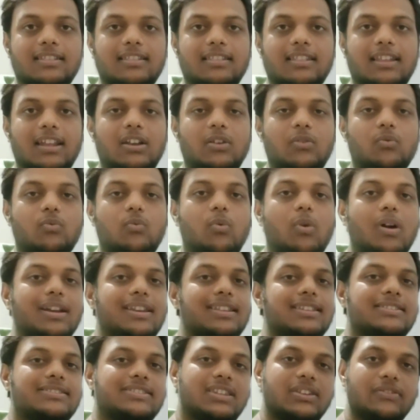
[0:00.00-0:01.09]
that what
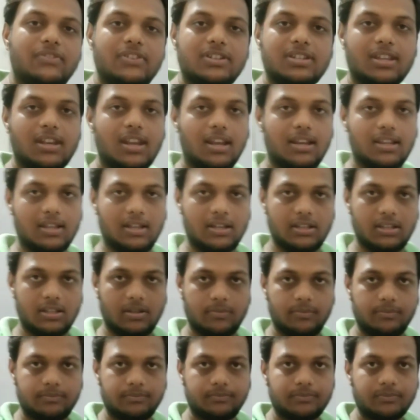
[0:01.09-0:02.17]
is division algorithm?